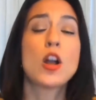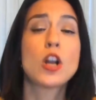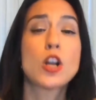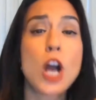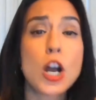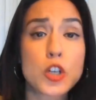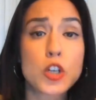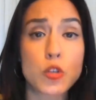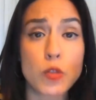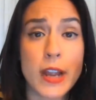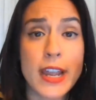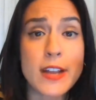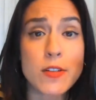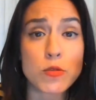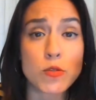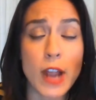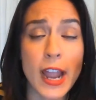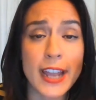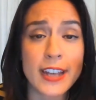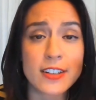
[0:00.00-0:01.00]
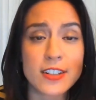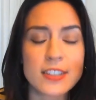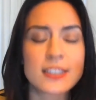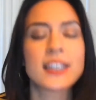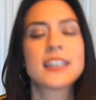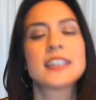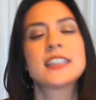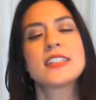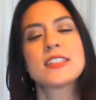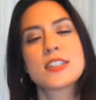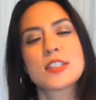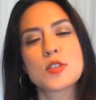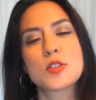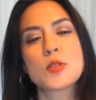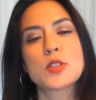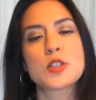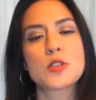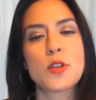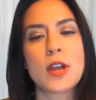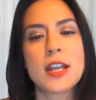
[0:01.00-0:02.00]
a great writer like this is
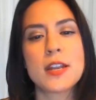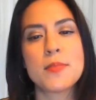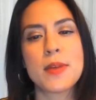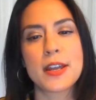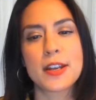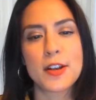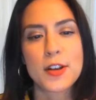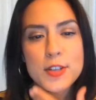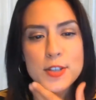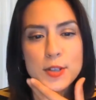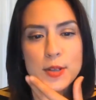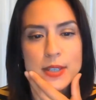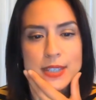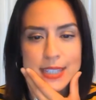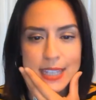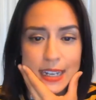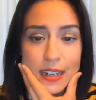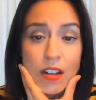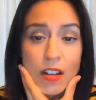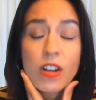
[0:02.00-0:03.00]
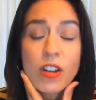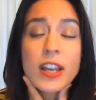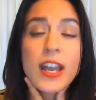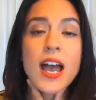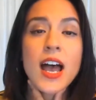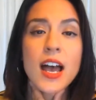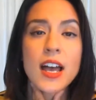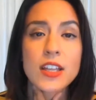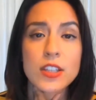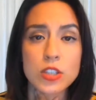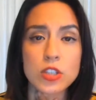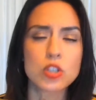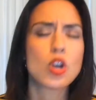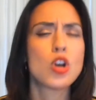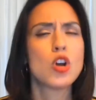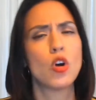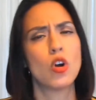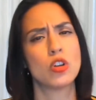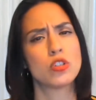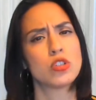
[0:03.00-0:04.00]
what's great about it also is like oh yeah
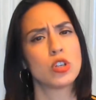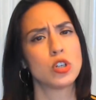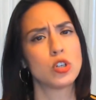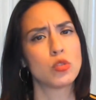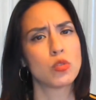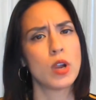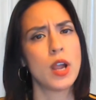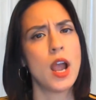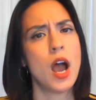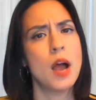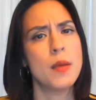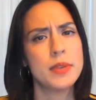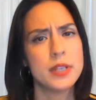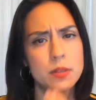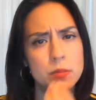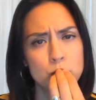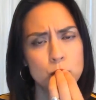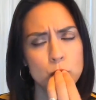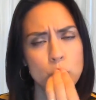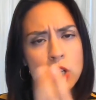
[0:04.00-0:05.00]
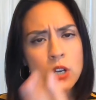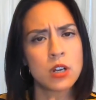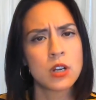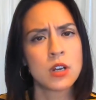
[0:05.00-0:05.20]
oh it's a great i mean mm,